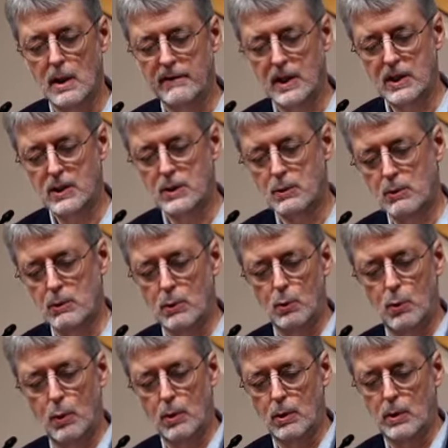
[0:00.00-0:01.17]
of an
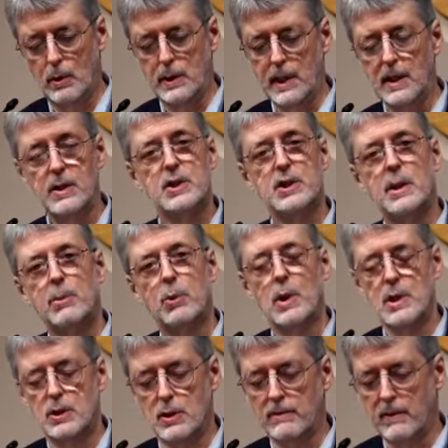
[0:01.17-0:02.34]
external world and its
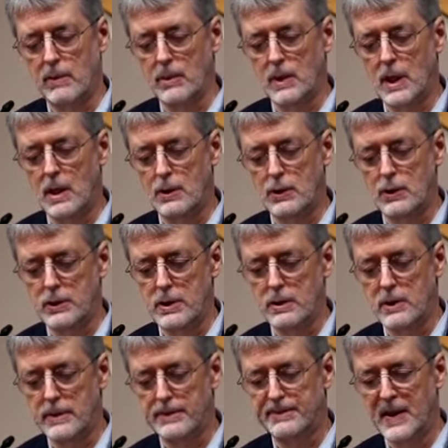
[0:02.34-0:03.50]
separation from
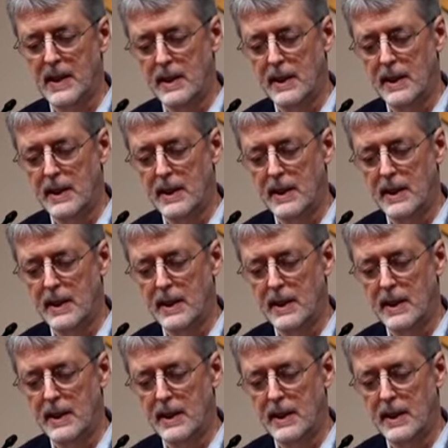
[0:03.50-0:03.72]
consciousness.